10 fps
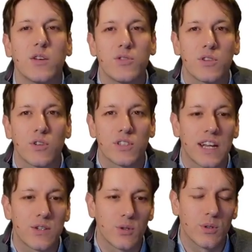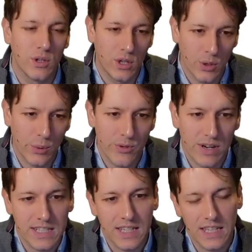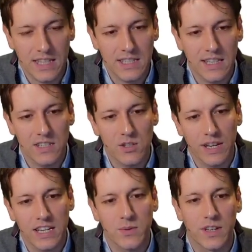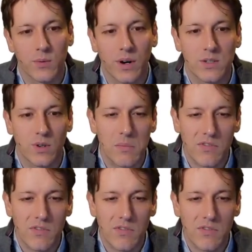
not an actual quadratic in the sense it's not x squared or y squared.